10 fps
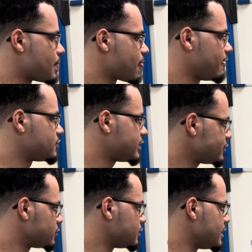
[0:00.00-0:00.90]

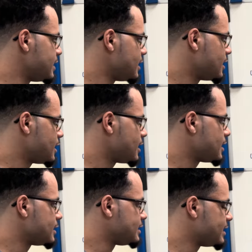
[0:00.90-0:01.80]
essentially,
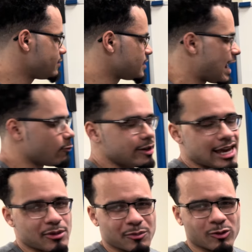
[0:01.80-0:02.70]
given that, we
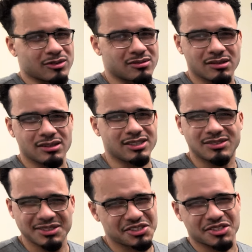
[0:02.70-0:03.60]
came up with, this
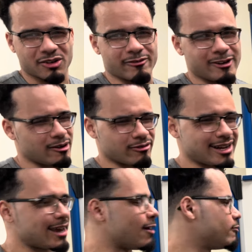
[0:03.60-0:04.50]
is just a
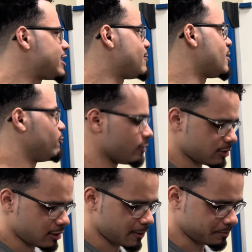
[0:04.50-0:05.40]
recap, we came up with
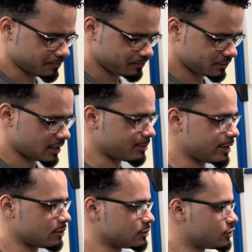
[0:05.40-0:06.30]

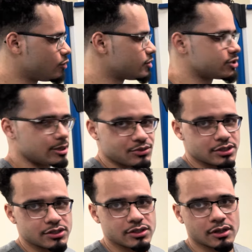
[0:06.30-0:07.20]
about two
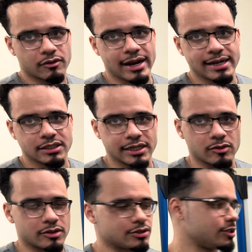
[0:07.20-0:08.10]
assumptions, right, in
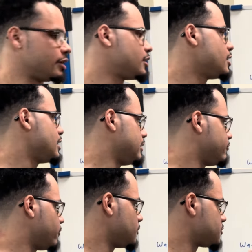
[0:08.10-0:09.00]
order to
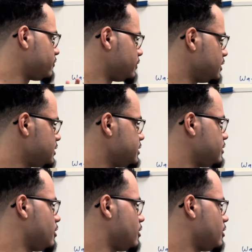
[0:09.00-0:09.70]
enforce the validity of the